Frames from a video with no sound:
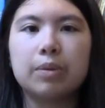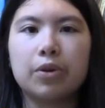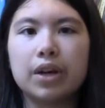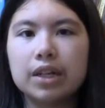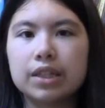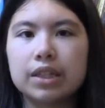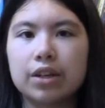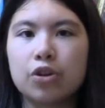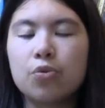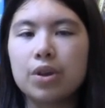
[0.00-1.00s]
about us
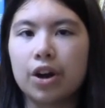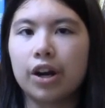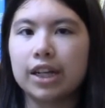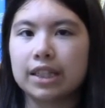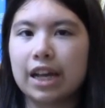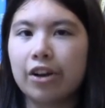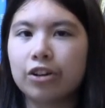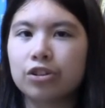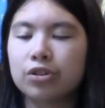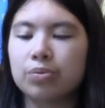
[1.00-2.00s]
and who we are as
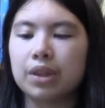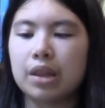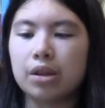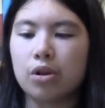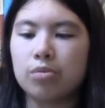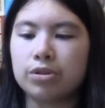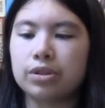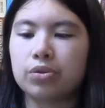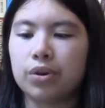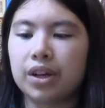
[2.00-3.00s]
characters within the global
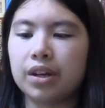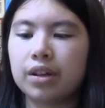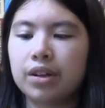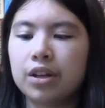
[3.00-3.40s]
story,